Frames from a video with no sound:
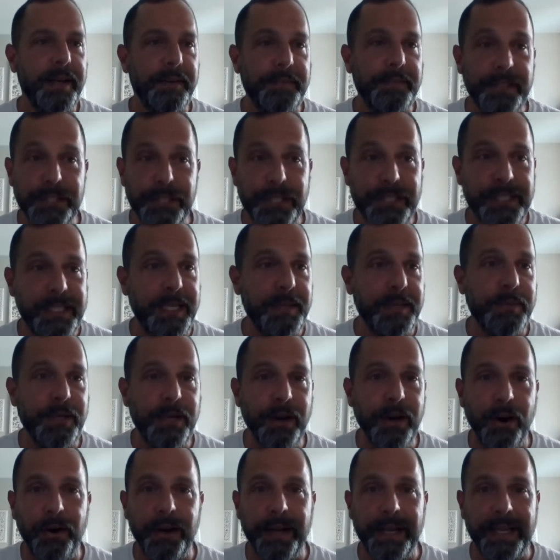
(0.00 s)
if you just keep
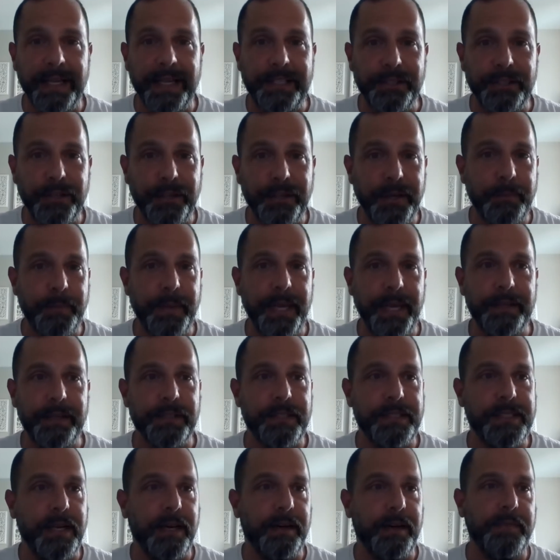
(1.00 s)
going and you commit
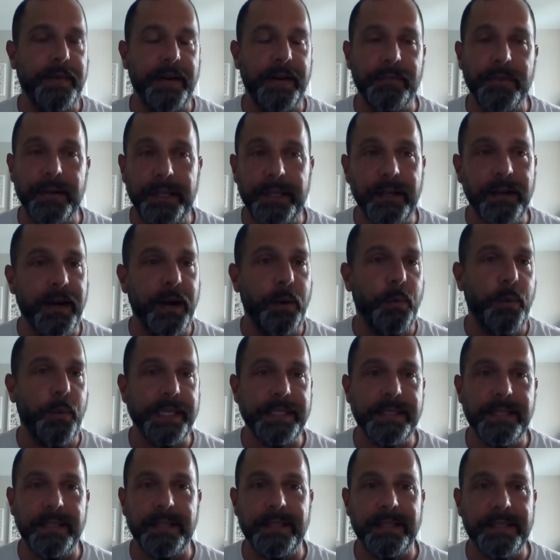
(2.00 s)
yourself every year i
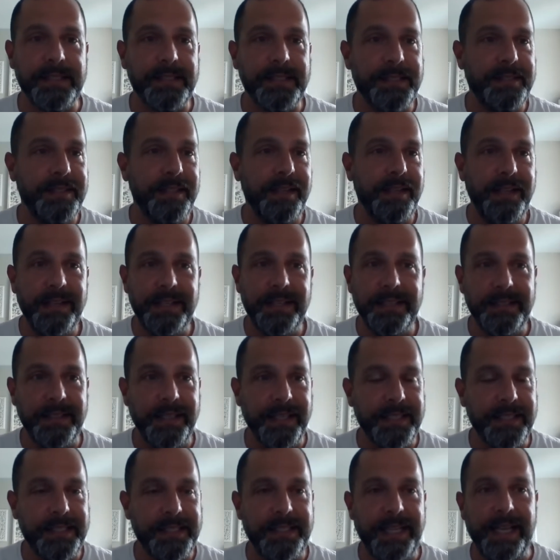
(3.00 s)
went to this
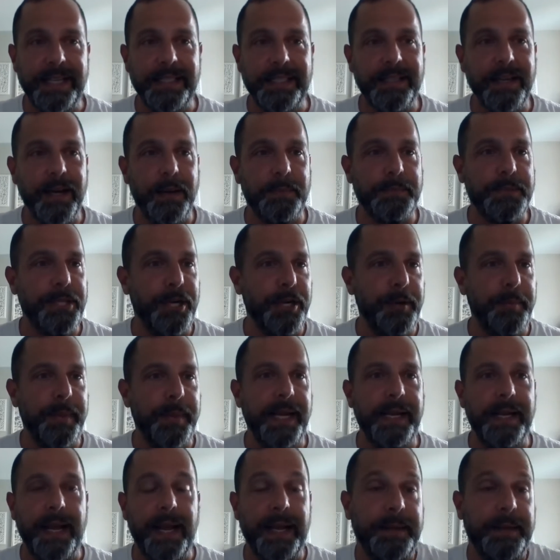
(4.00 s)
this state cup
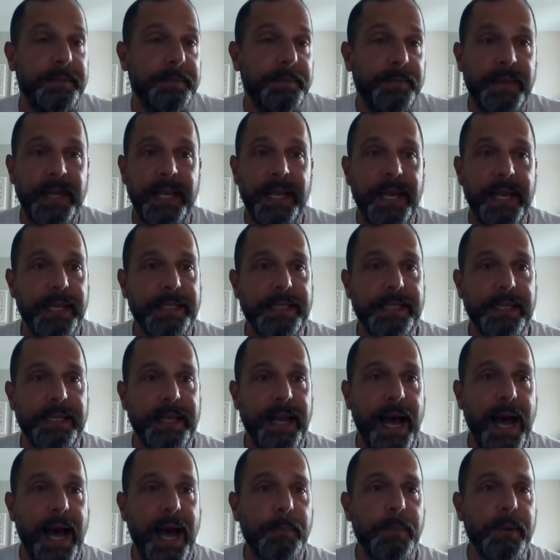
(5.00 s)
tournament and it
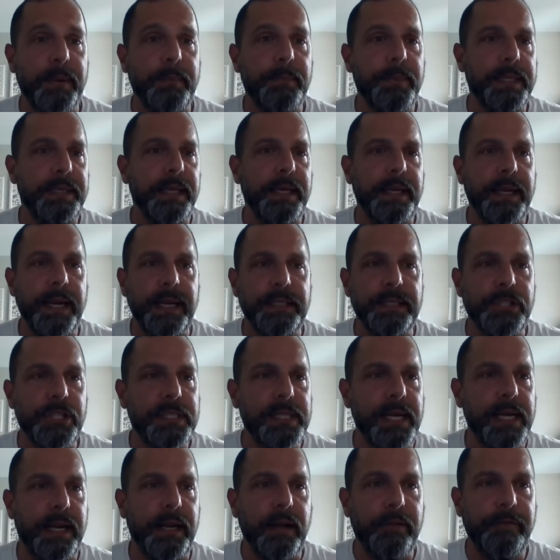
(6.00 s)
didn't happen but then i
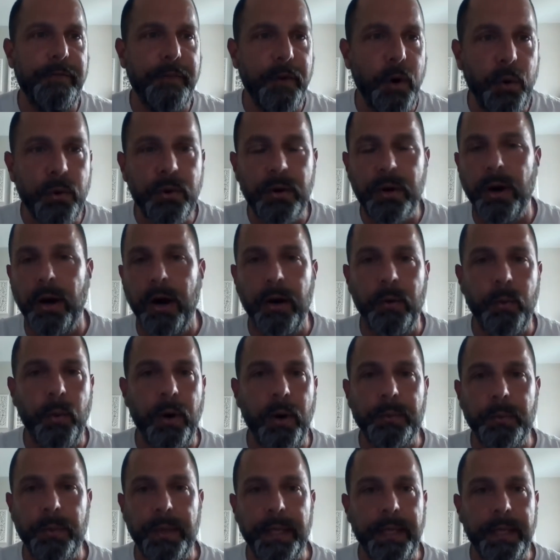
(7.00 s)
just got a phone call
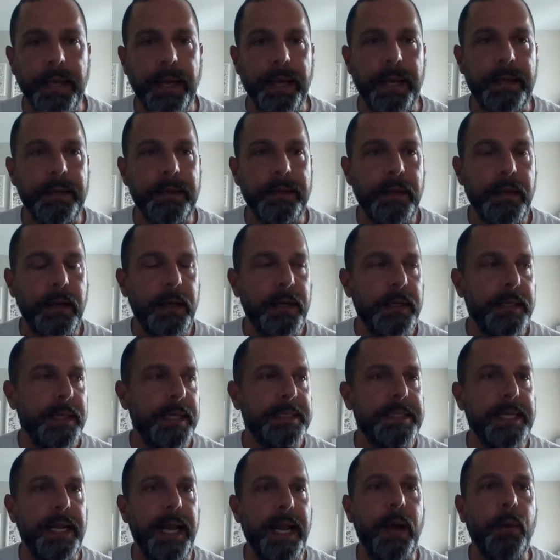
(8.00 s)
one weekend
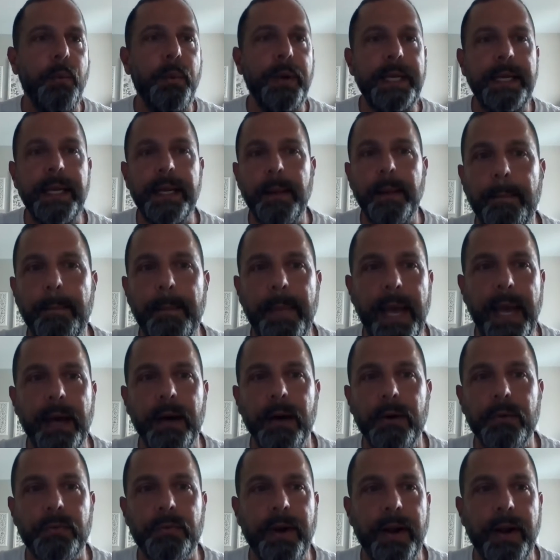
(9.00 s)
that said hey we
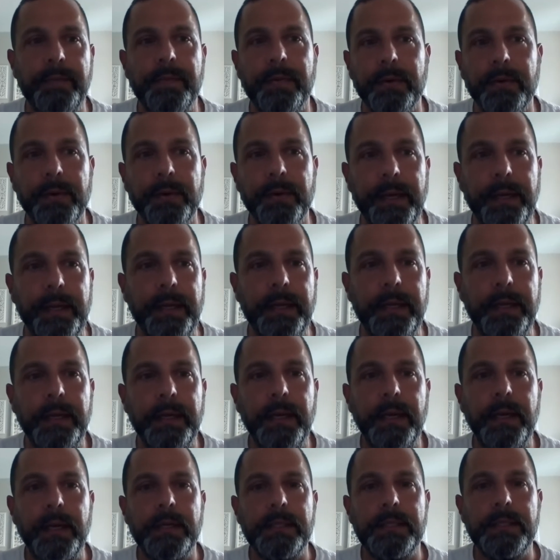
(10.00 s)
male referee
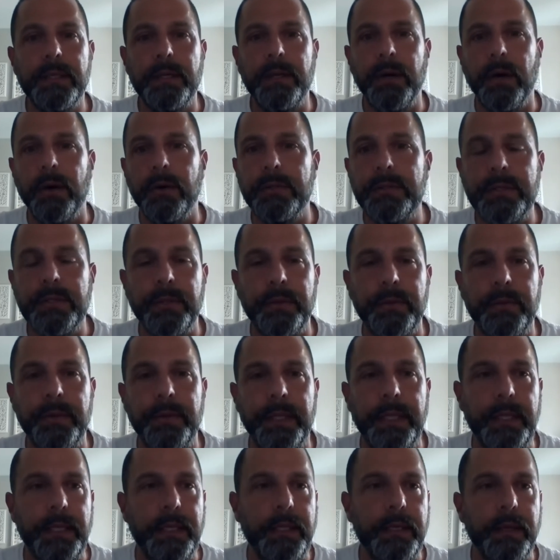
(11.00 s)
to go to
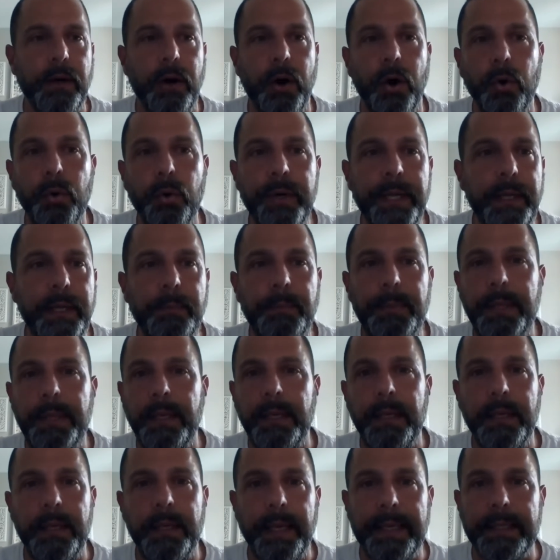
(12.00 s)
the
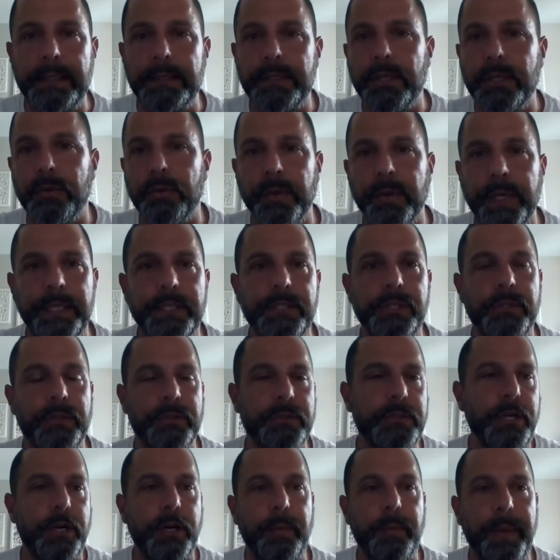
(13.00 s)
odp
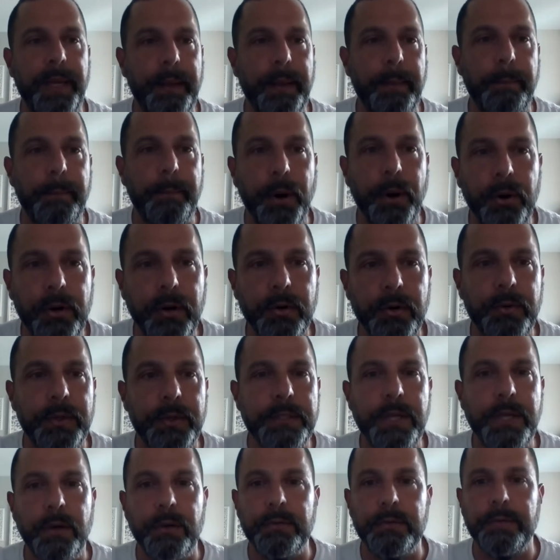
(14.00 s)
interregional tournament in boca
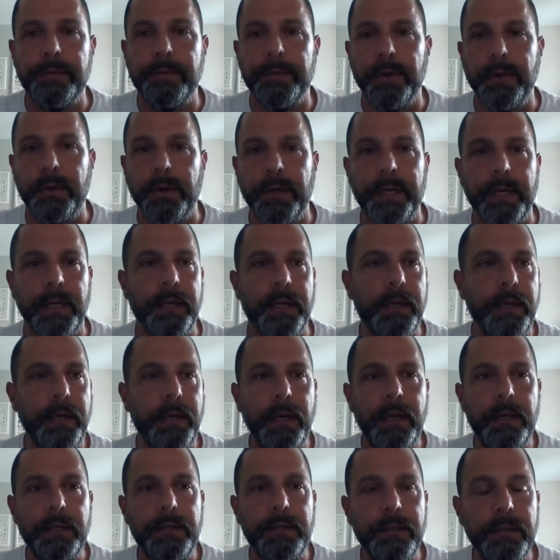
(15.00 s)
raton florida
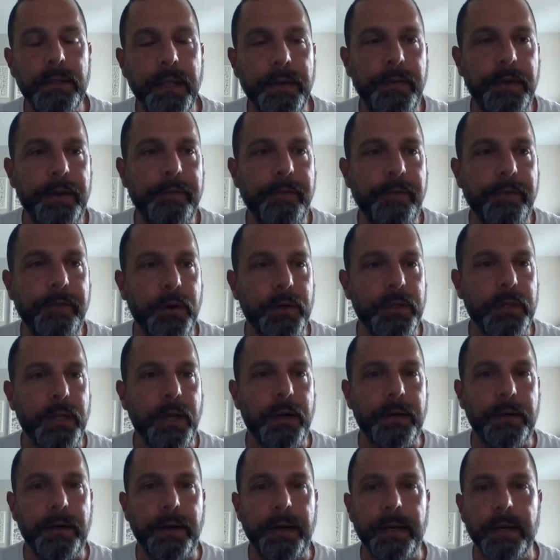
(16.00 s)
you live in fort
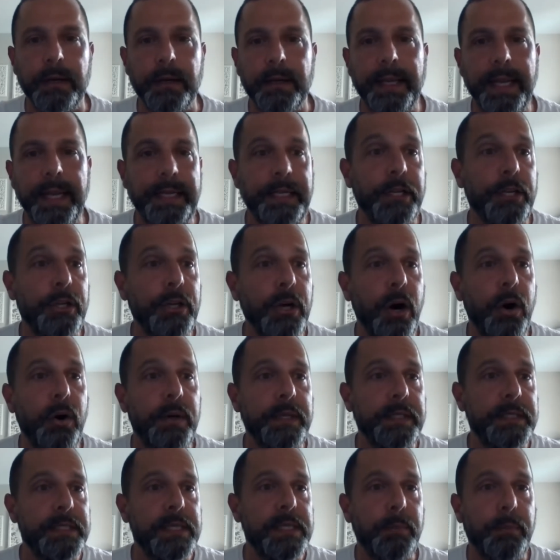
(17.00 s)
lauderdale can you go
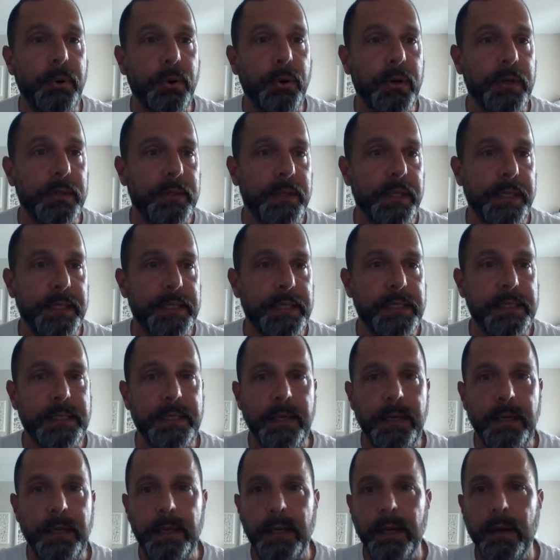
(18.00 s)
and support
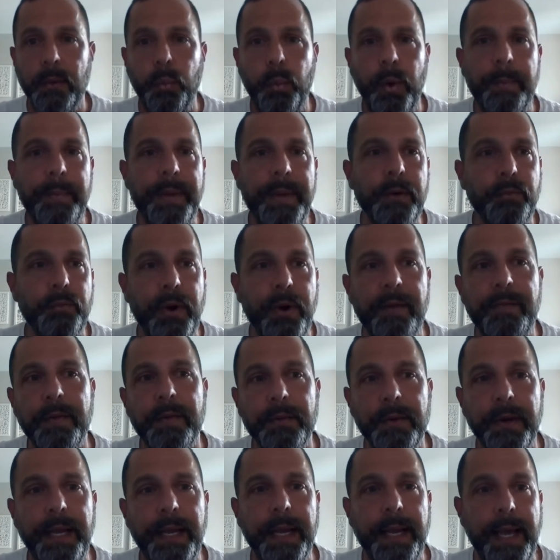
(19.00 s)
this women
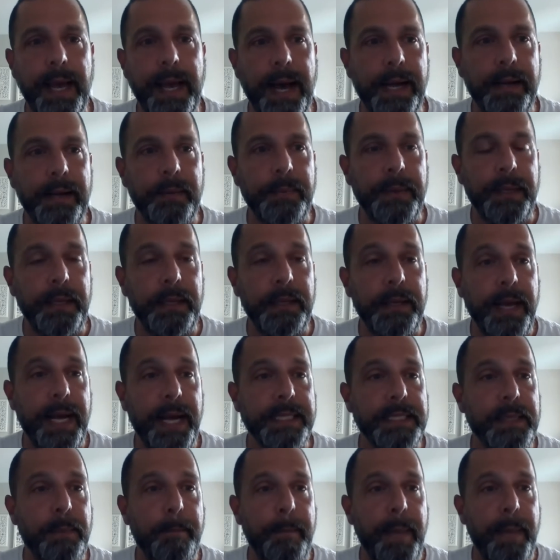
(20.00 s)
referee academy
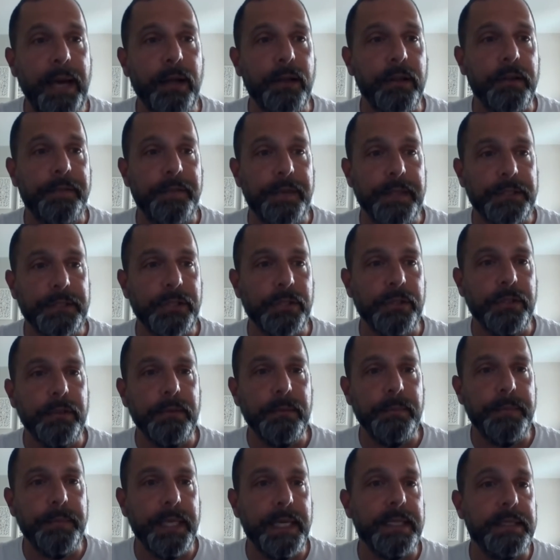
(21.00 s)
as a male
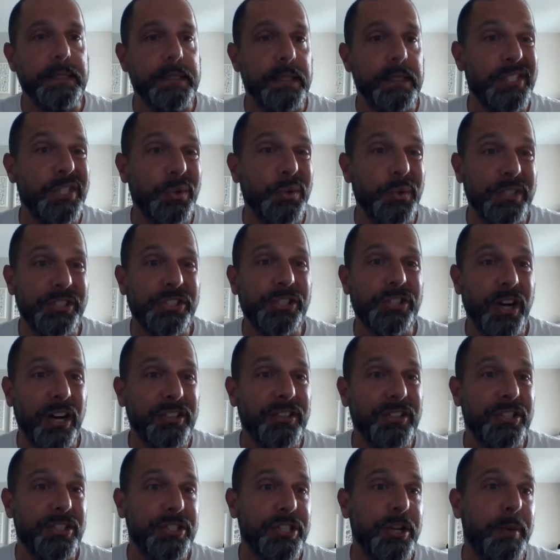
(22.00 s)
official because the two
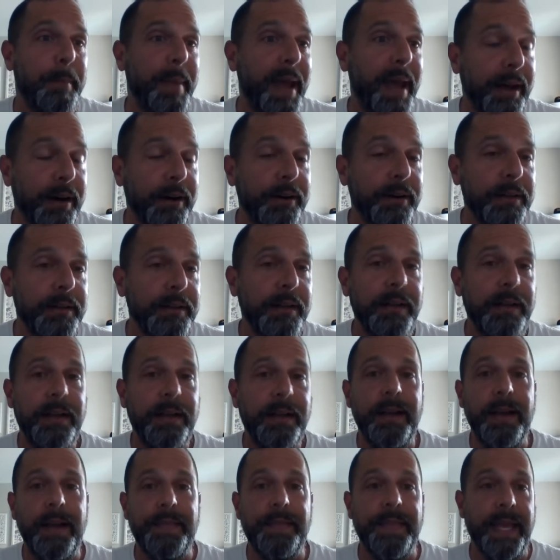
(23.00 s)
instructors are male
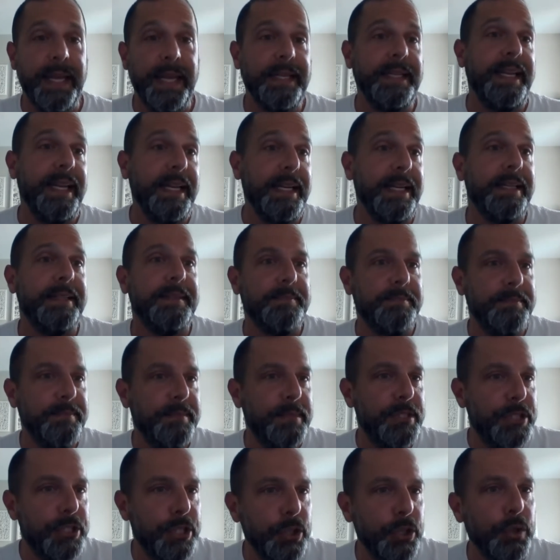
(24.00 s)
and they needed
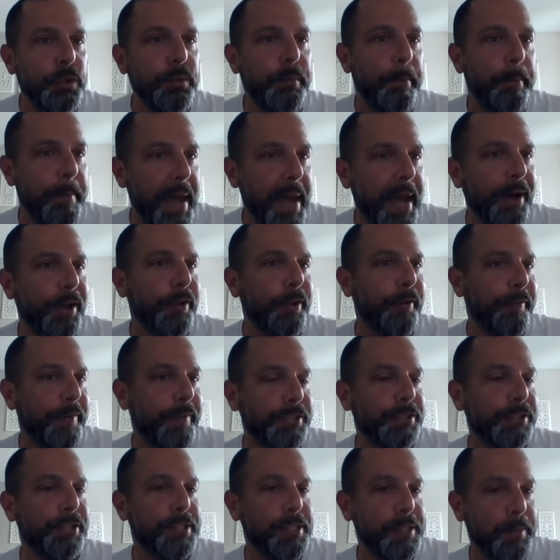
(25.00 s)
two male
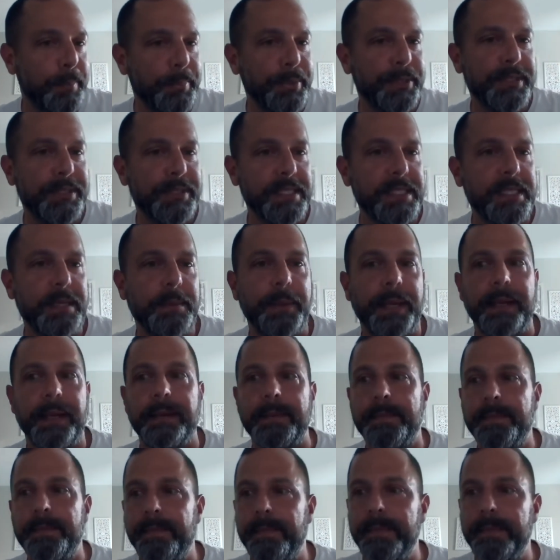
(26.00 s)
officials to participate.